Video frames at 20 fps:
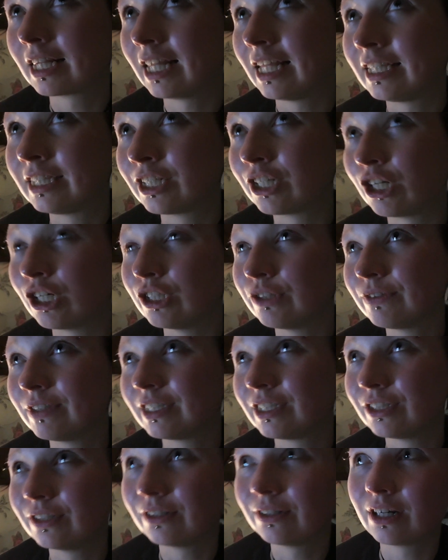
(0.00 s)
later on,
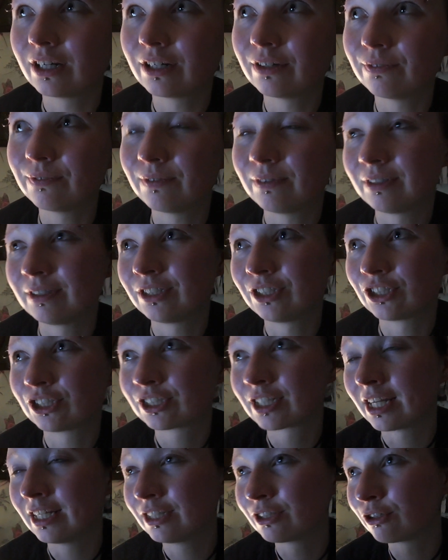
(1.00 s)
we
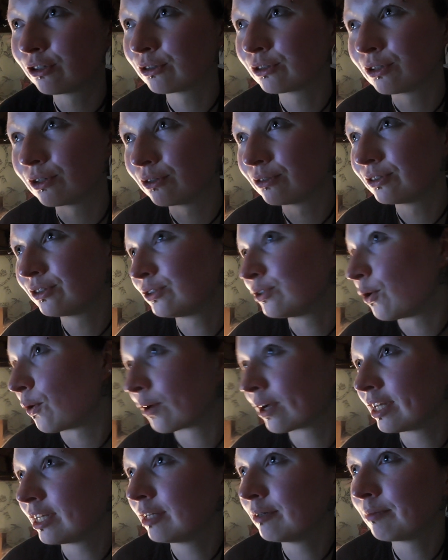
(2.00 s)
just kind of got on
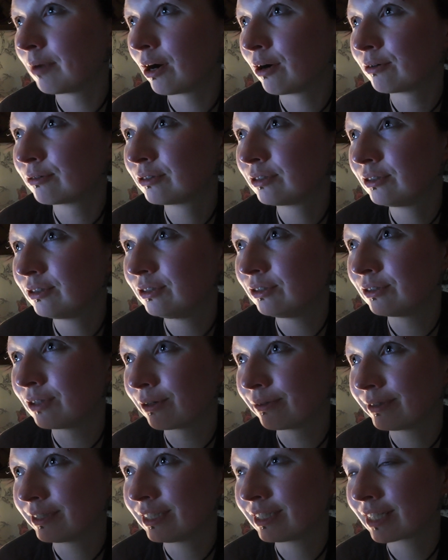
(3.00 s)
talking about,
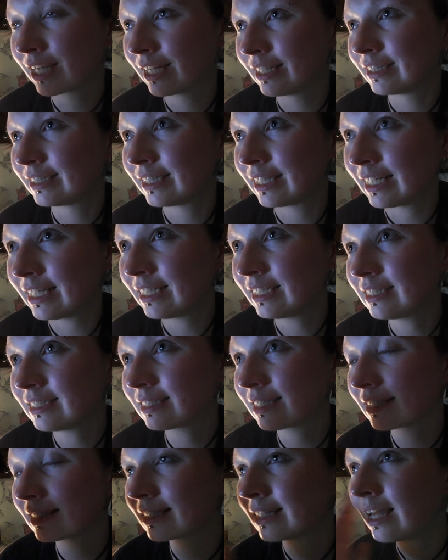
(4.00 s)
these kind of
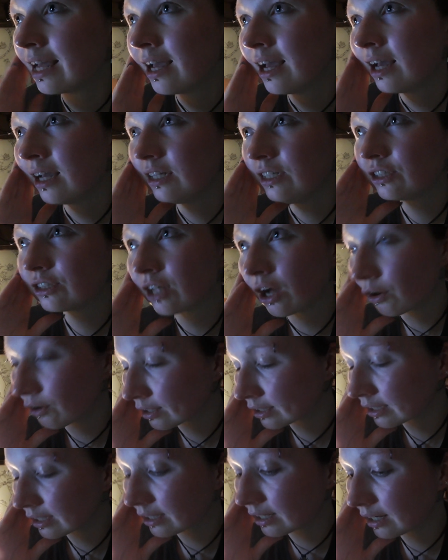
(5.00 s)
things. And,
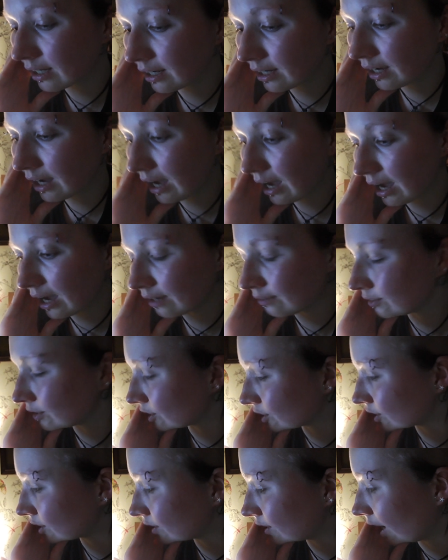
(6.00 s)
I
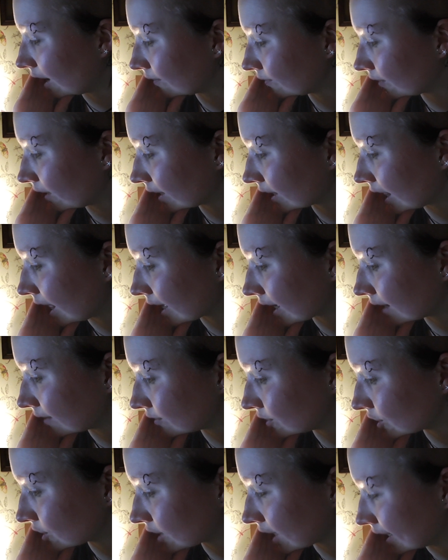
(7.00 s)
felt like I was just